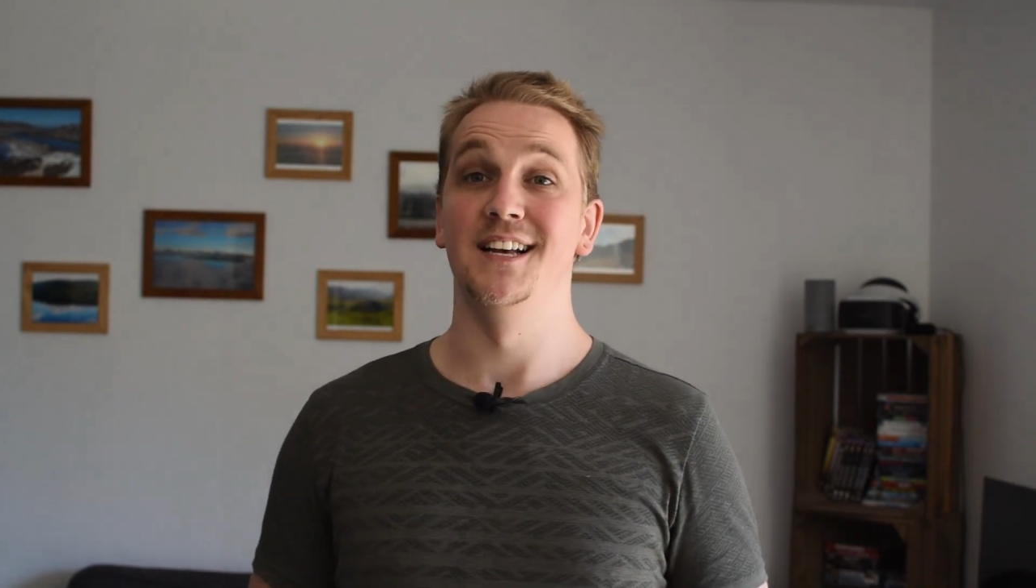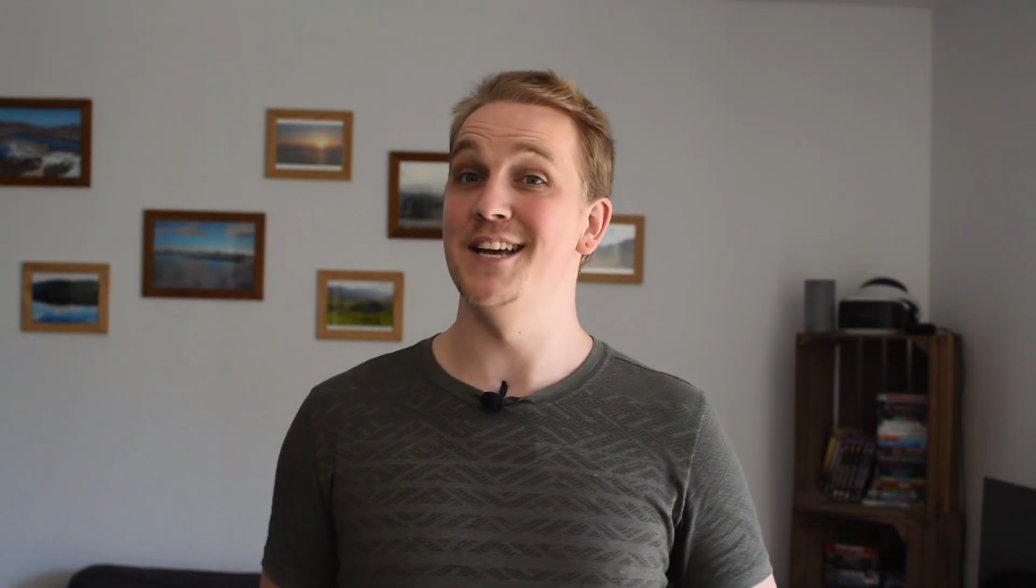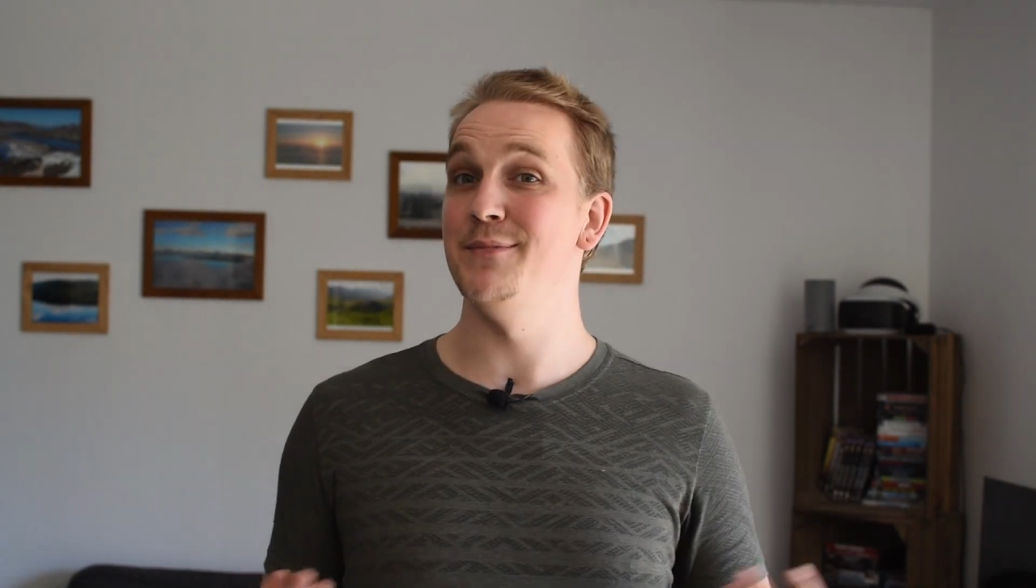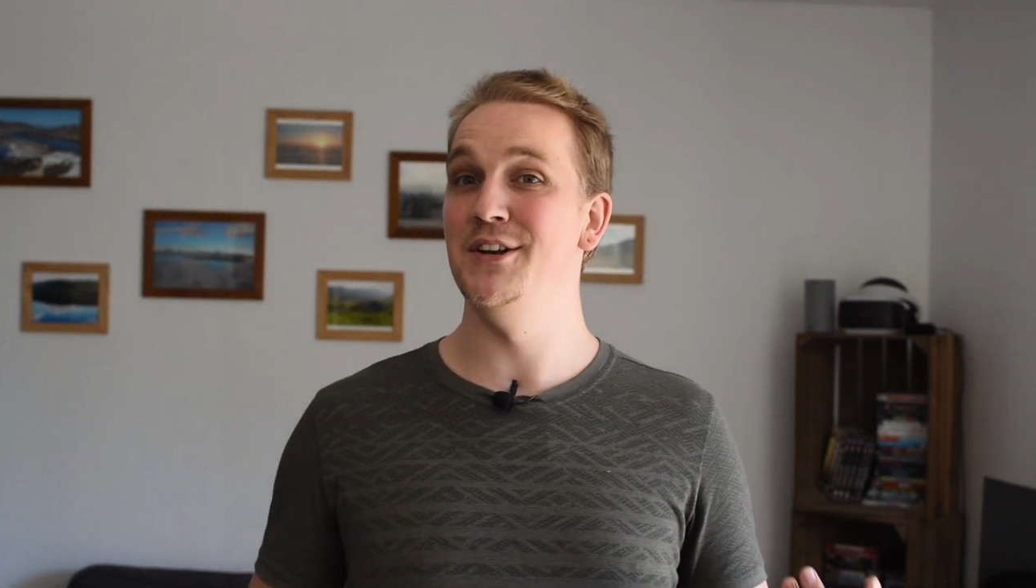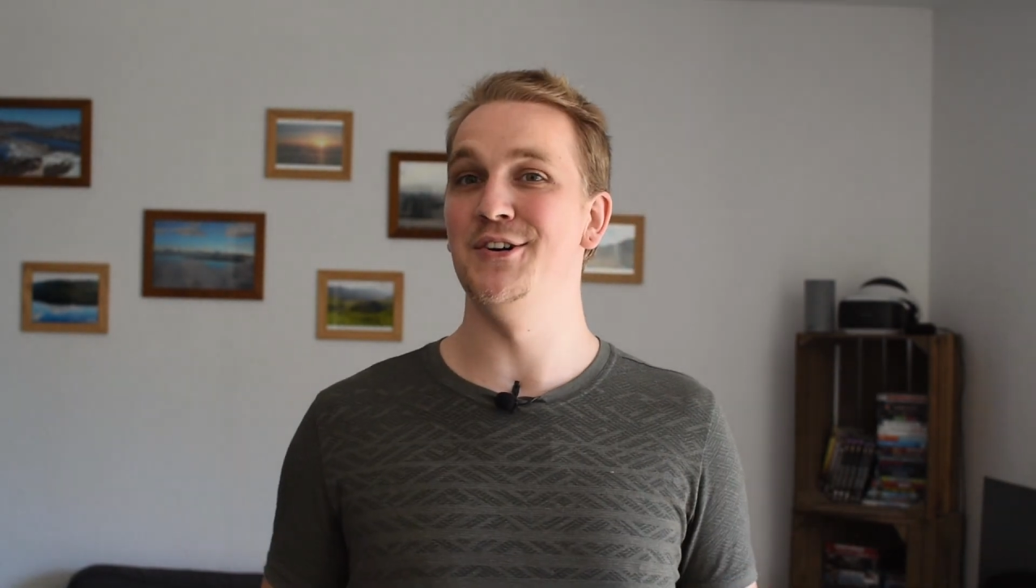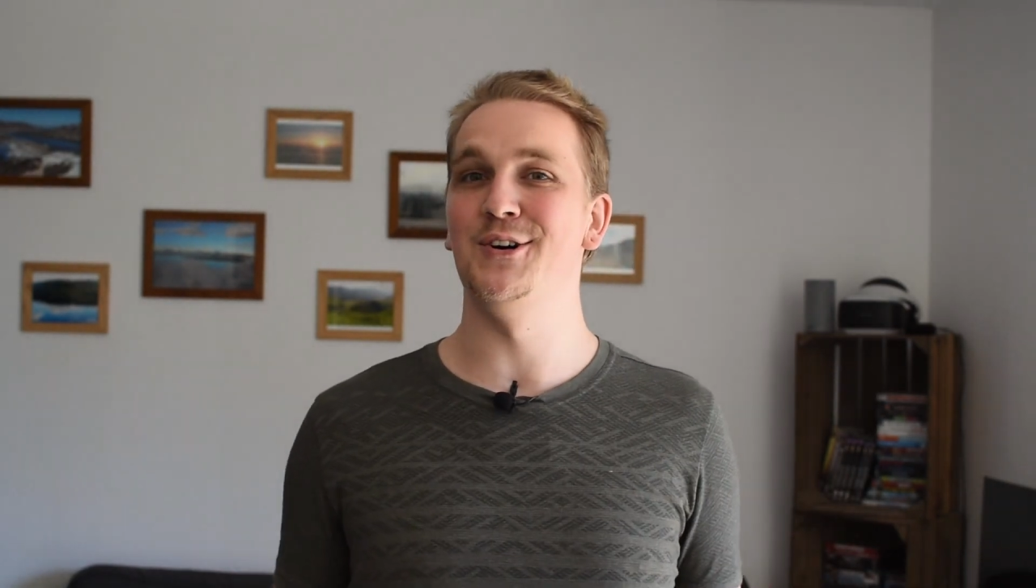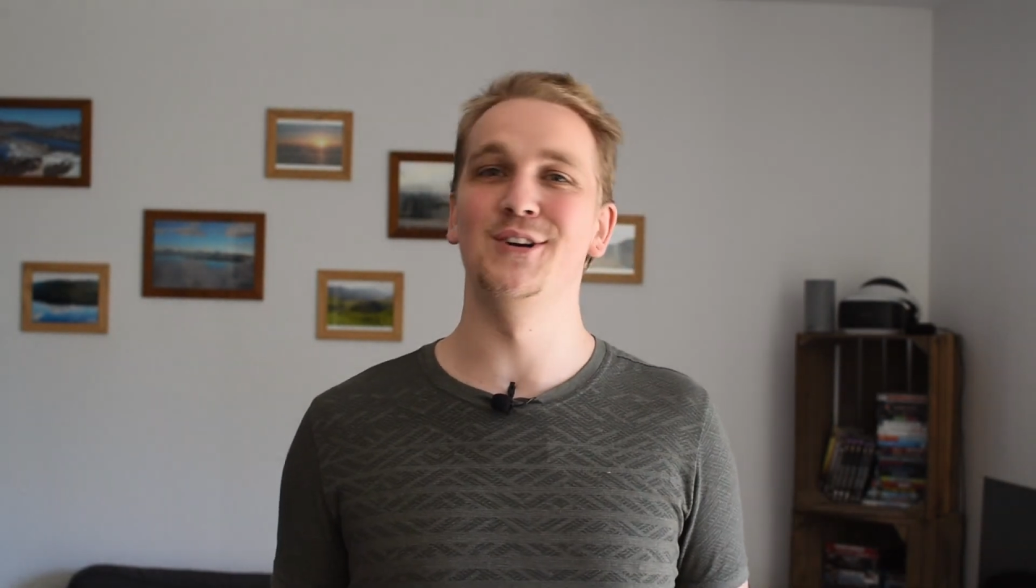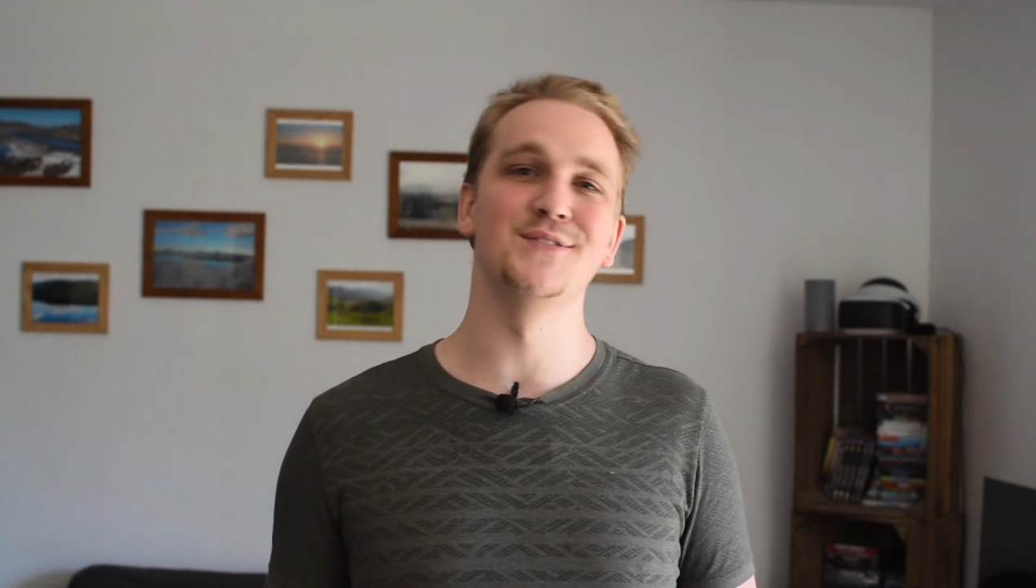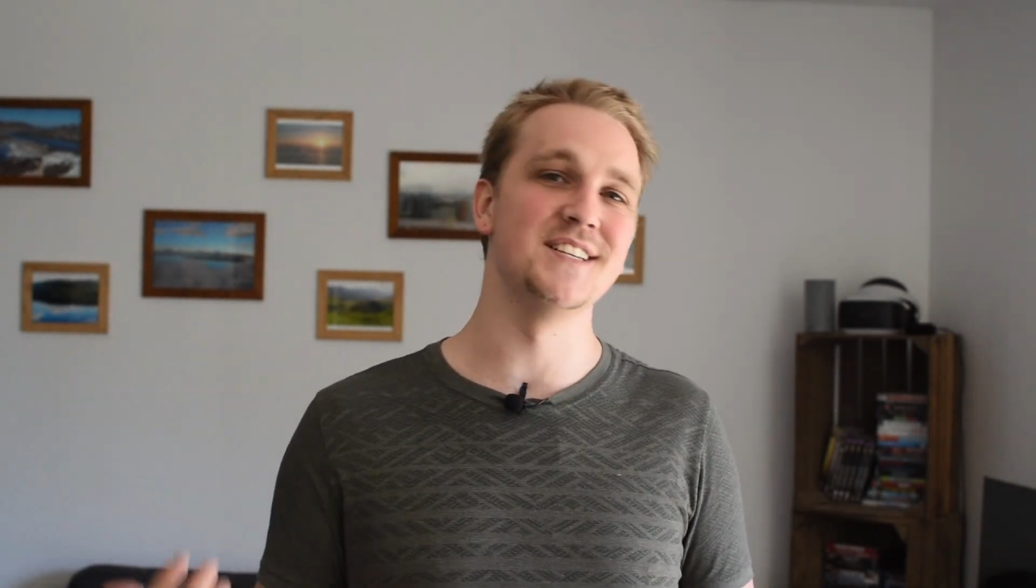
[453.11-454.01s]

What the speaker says: Let me know all of